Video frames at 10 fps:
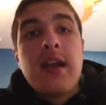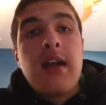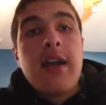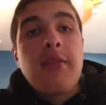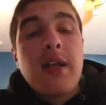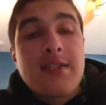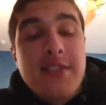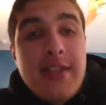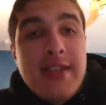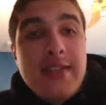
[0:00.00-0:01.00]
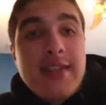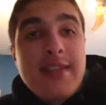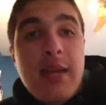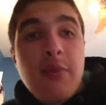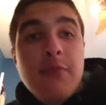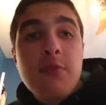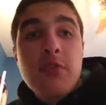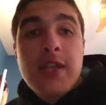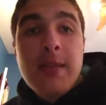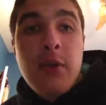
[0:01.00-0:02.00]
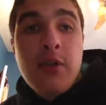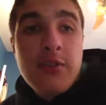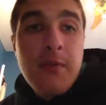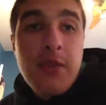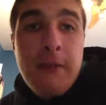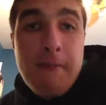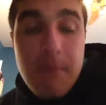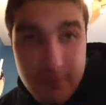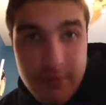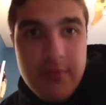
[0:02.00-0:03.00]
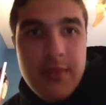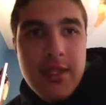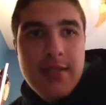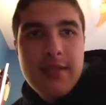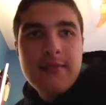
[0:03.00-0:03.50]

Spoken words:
Alright, well, I'll see you guys next time with more Kingdom Hearts, hopefully. See you guys then.